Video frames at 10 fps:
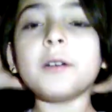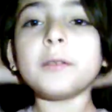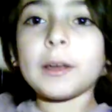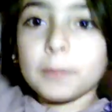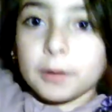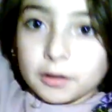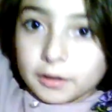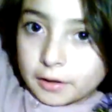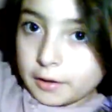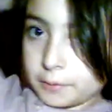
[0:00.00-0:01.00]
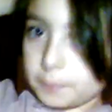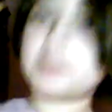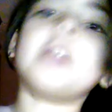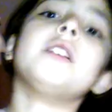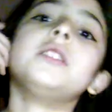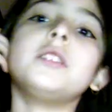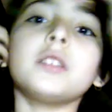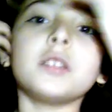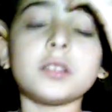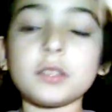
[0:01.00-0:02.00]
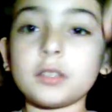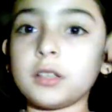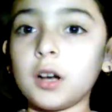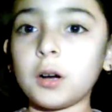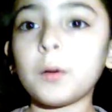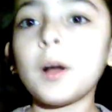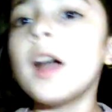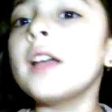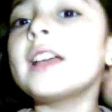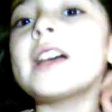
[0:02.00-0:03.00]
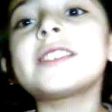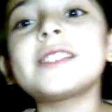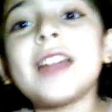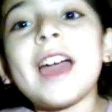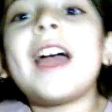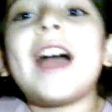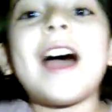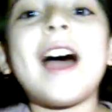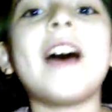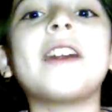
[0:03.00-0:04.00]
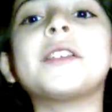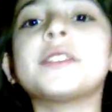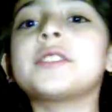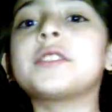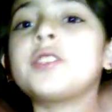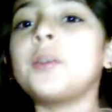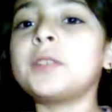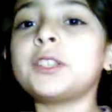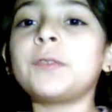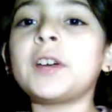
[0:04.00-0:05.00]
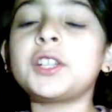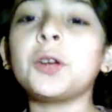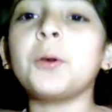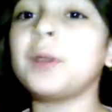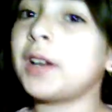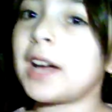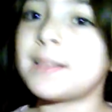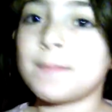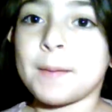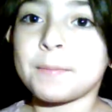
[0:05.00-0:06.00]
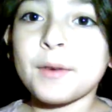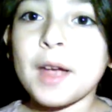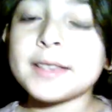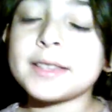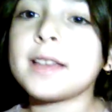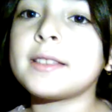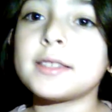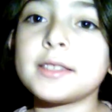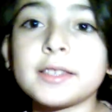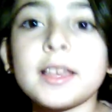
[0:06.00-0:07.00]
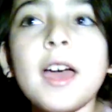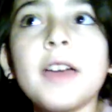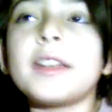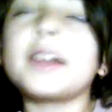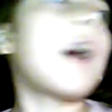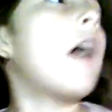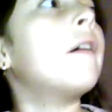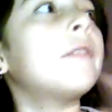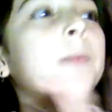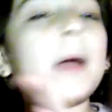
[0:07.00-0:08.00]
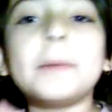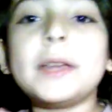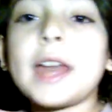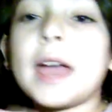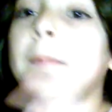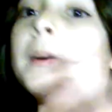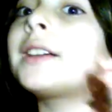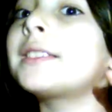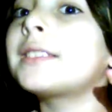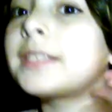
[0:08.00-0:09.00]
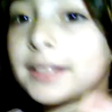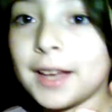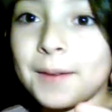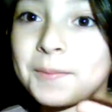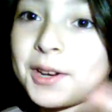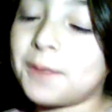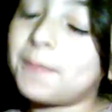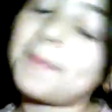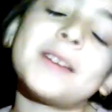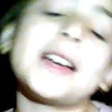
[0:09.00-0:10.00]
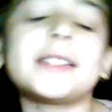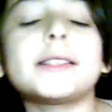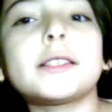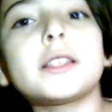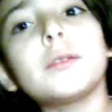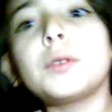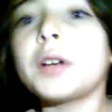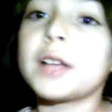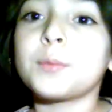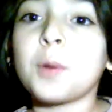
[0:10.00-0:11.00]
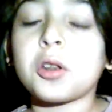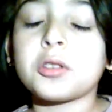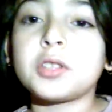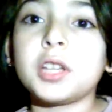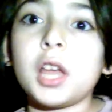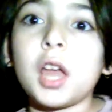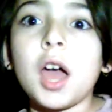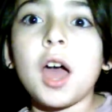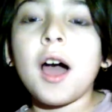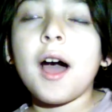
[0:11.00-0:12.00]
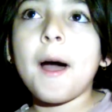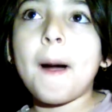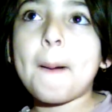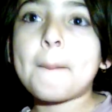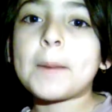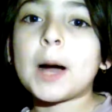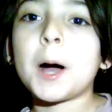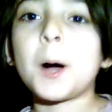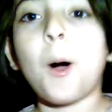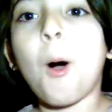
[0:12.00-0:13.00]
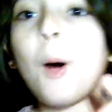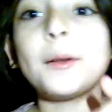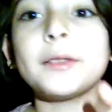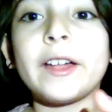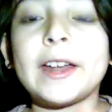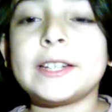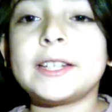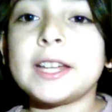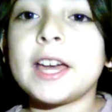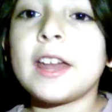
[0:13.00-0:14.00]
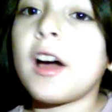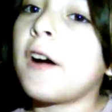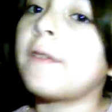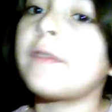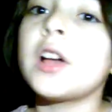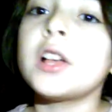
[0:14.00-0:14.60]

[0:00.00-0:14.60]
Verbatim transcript: Rainbow Little Pierce. So, yesterday I had so much fun showing you guys my presents that I got for my B-Day, but some of my presents. If you guys want to see um, a haul that I did of,